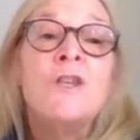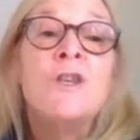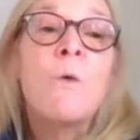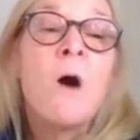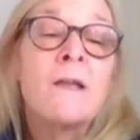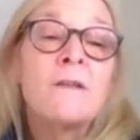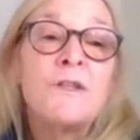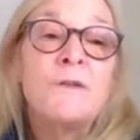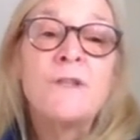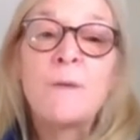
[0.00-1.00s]
You want
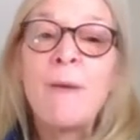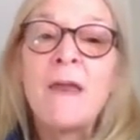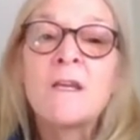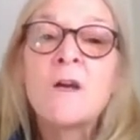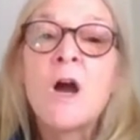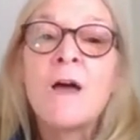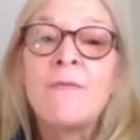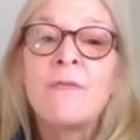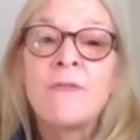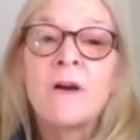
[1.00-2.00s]
to, depending
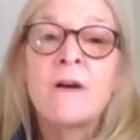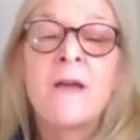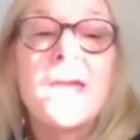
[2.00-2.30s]
on the